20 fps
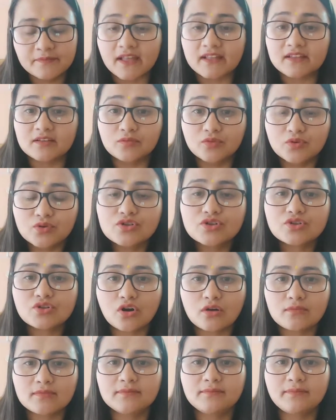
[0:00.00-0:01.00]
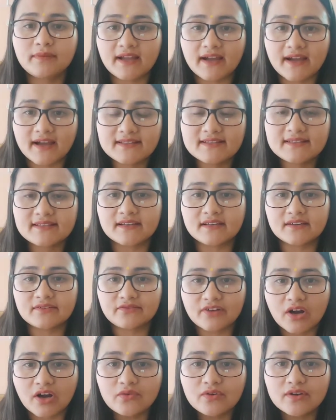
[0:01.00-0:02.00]
And the most common plants that
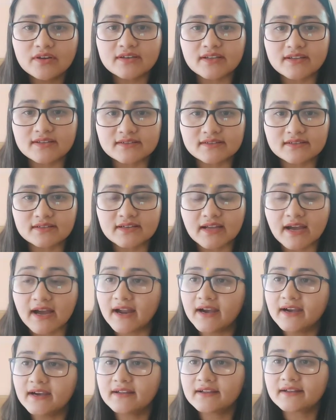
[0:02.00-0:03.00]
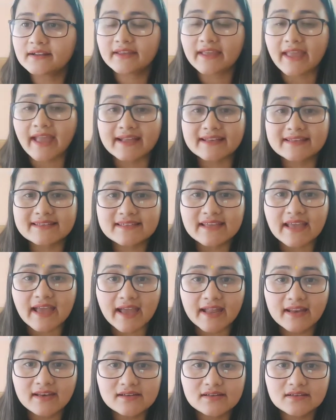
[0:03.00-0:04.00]
are found in desert are cacti
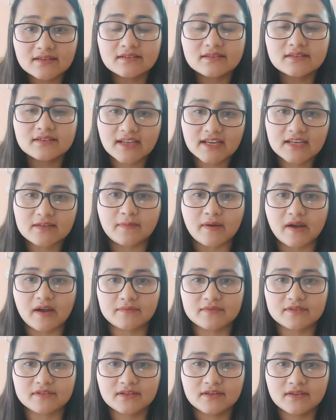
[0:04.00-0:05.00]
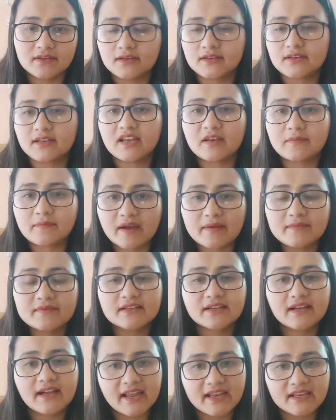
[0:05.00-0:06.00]
and date palms. Date palms
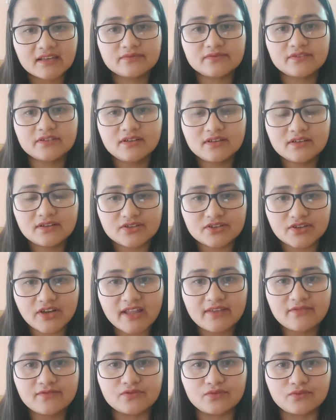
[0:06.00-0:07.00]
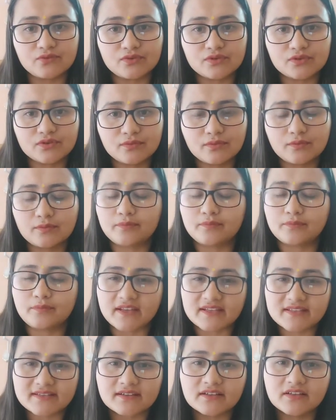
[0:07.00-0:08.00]
are kind of a dry fruit,
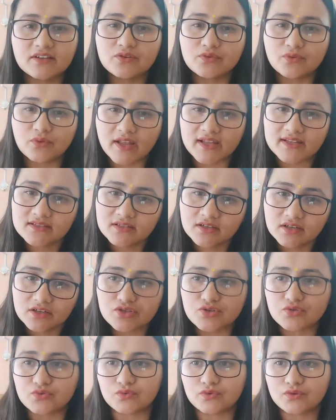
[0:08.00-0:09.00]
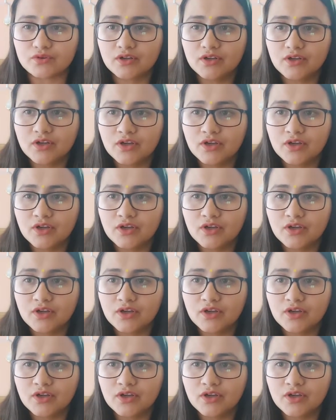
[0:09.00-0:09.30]
basically known as khajur.